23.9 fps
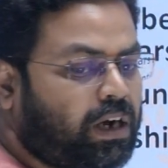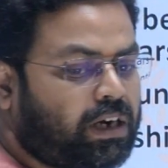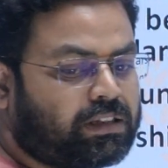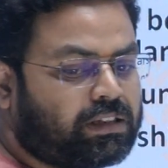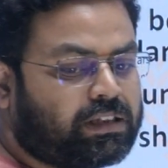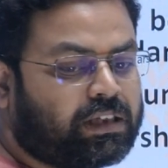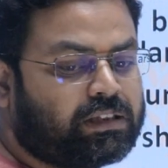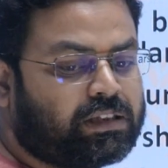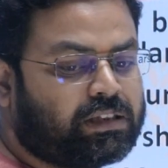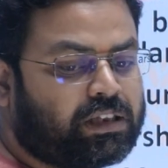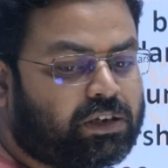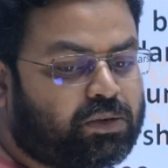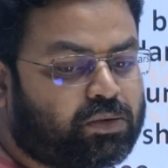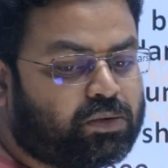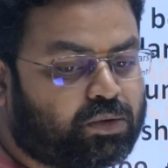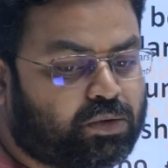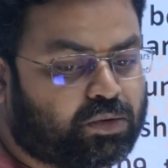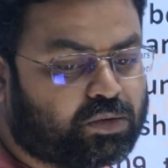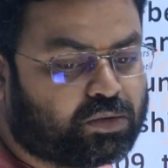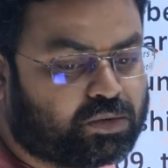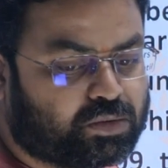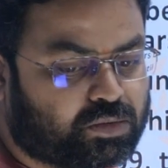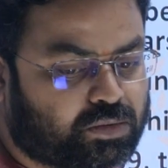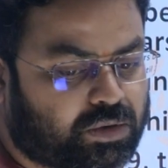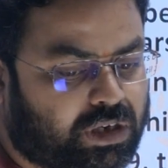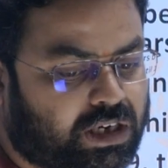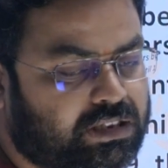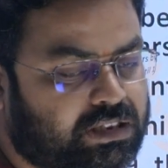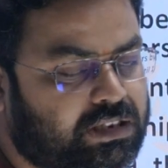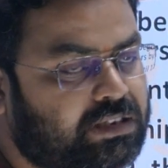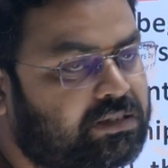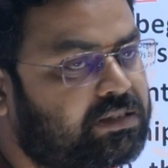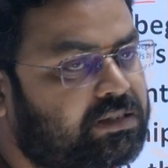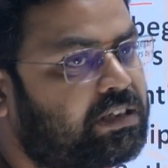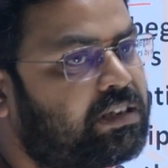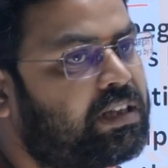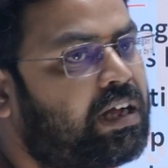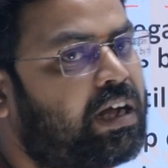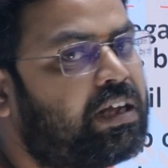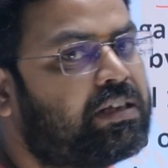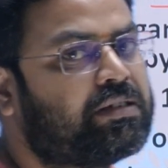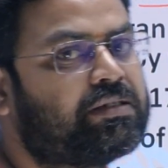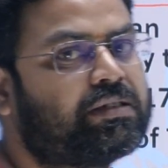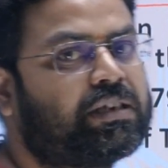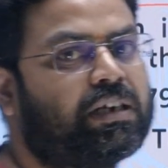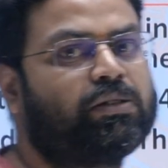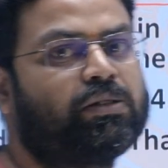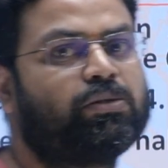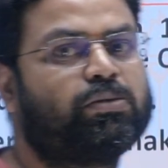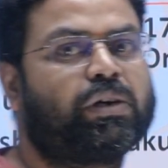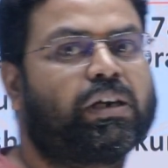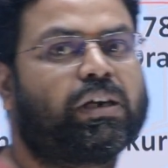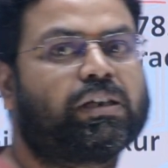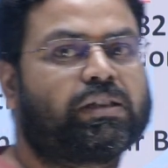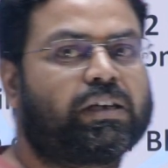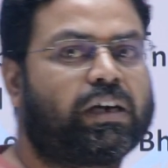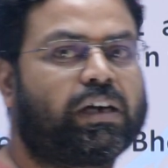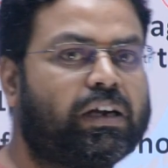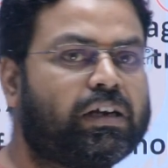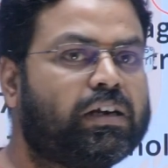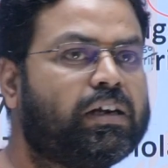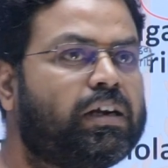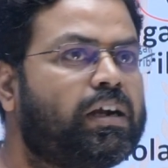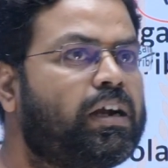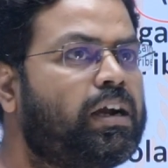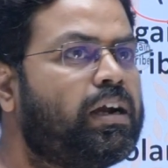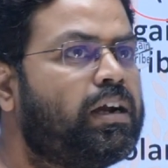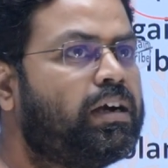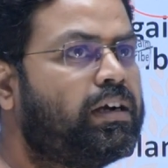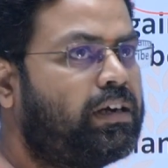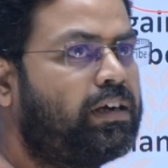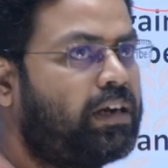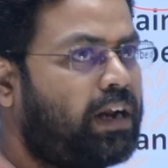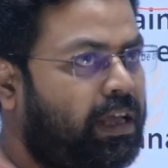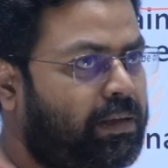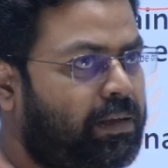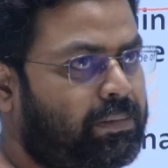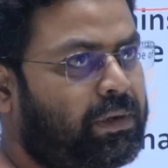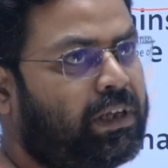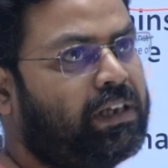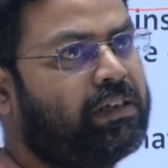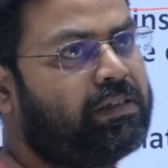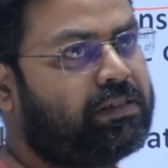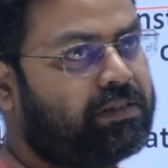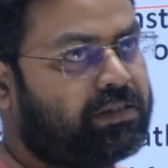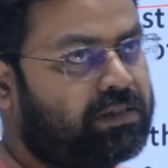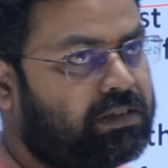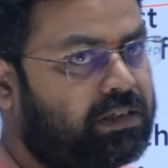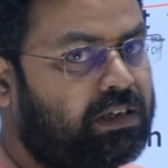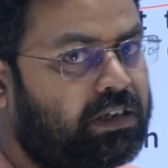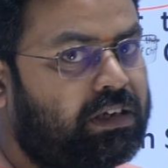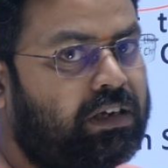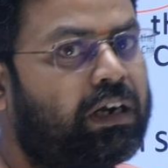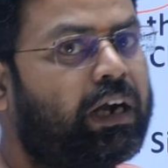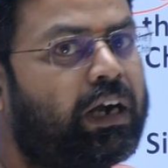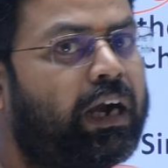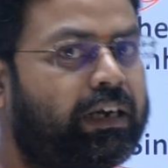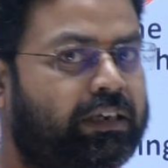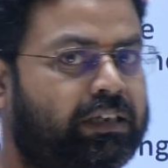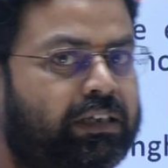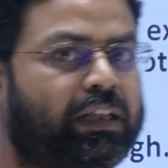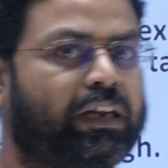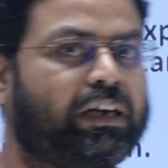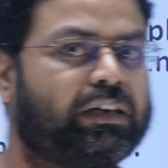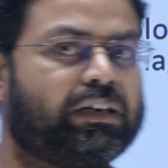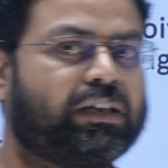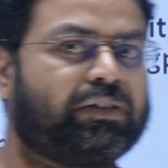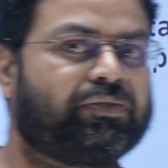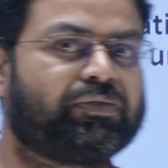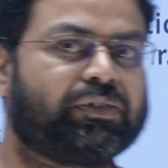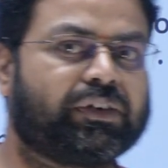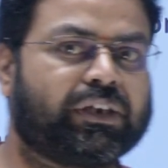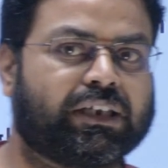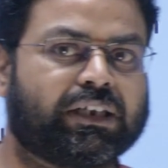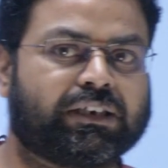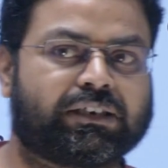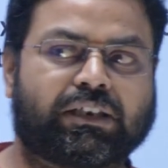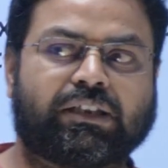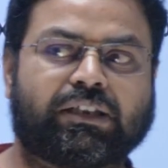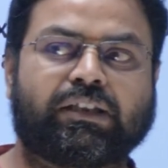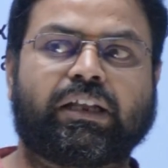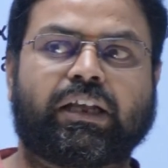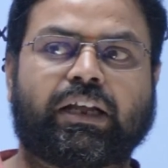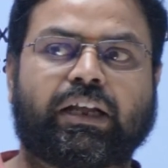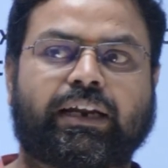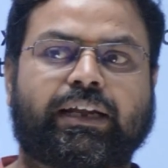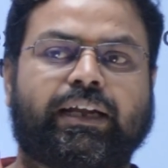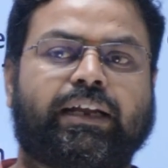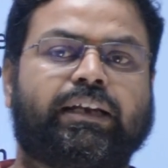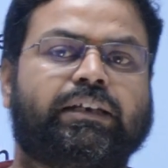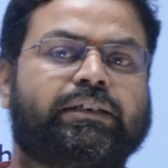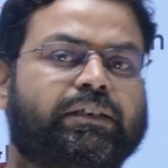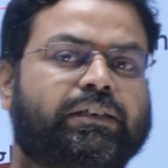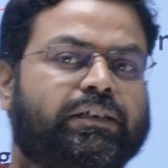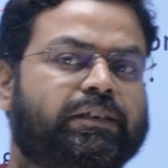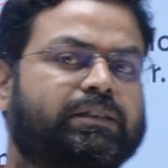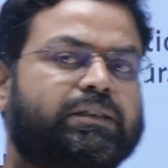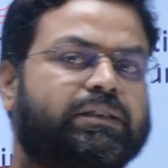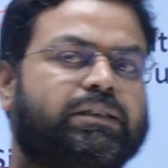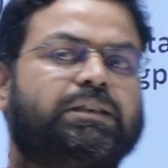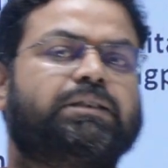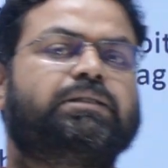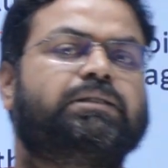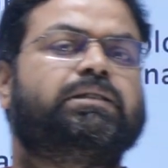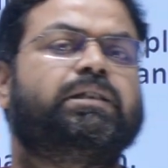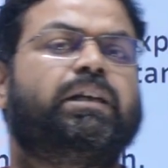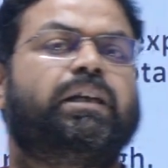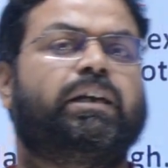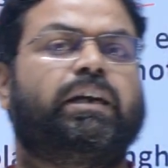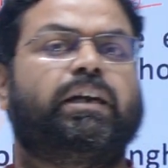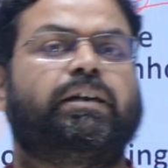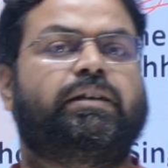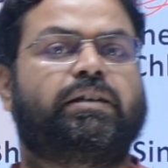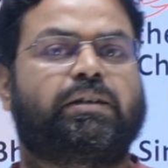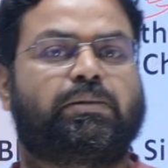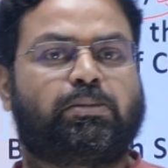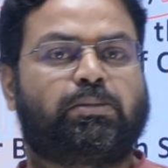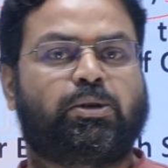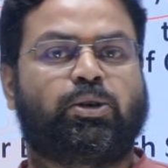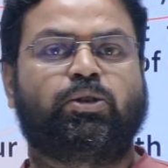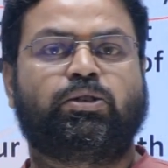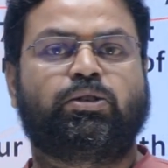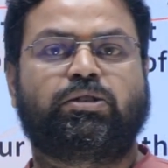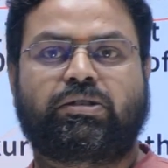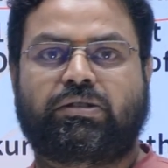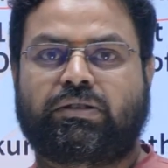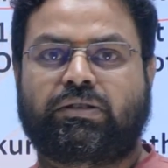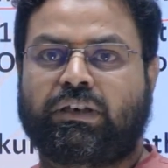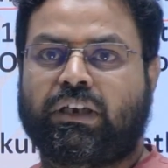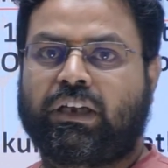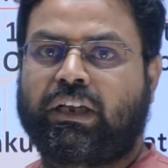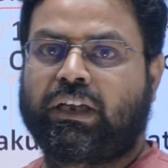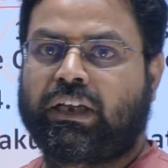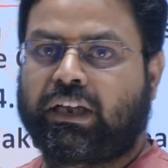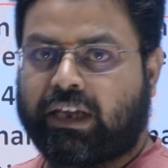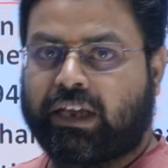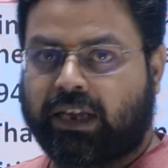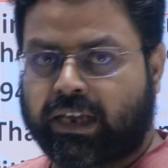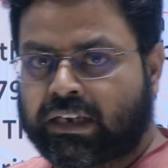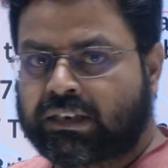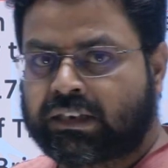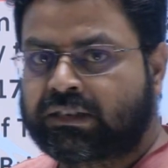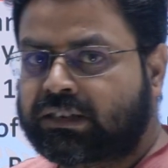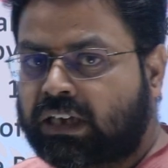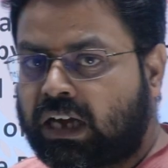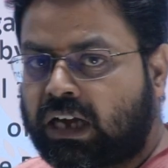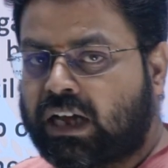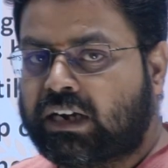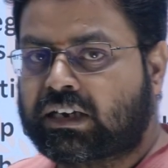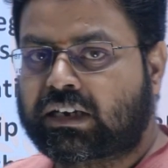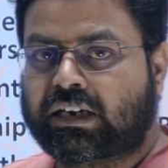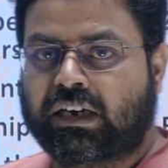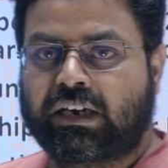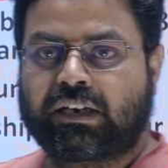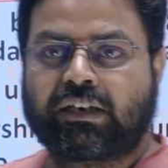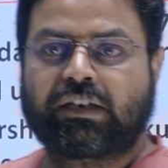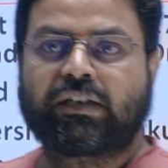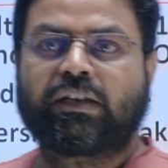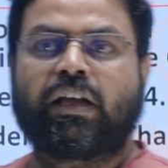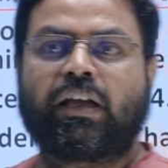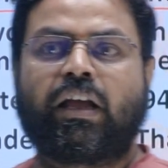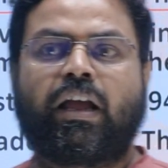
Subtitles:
are the Dikus, who are the Sadans and who are the tribals, and their definition, their characteristics, their attributes in Jharkhand.